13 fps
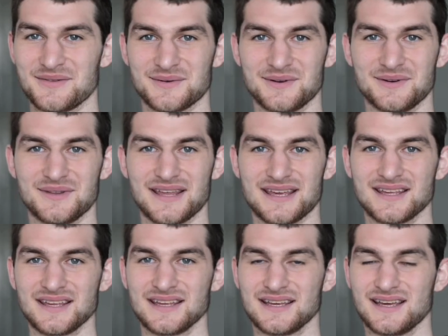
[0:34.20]

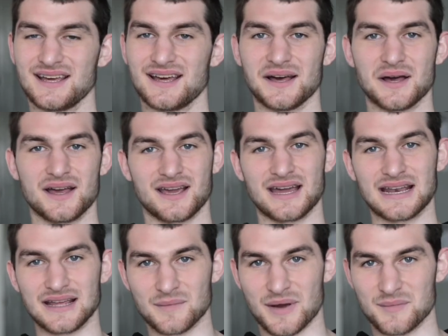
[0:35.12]
through. I
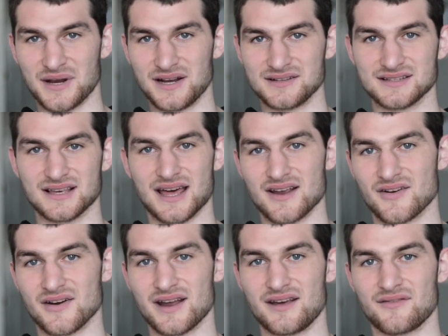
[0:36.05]
got to give my parents a lot
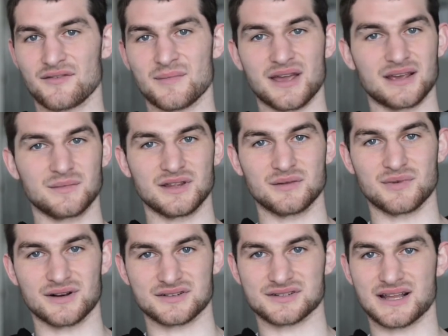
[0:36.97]
of credit for making me the
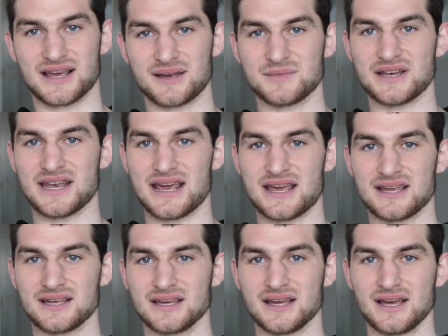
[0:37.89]
person I am
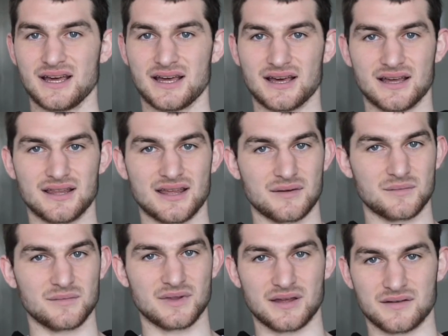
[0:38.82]
today.
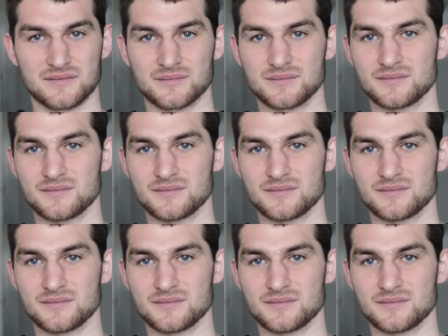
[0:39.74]
They